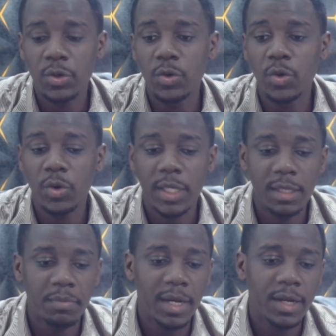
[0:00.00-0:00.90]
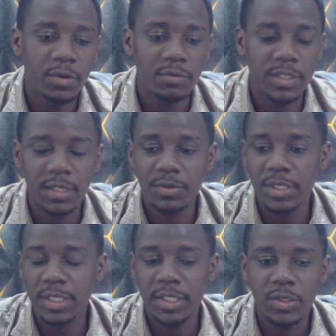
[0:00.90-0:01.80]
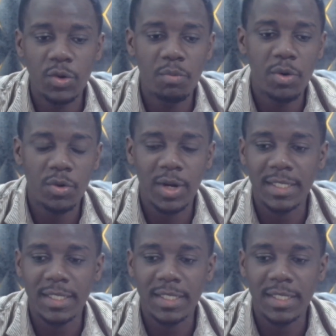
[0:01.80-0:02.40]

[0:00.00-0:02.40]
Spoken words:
goalkeeper of Chelsea tomorrow,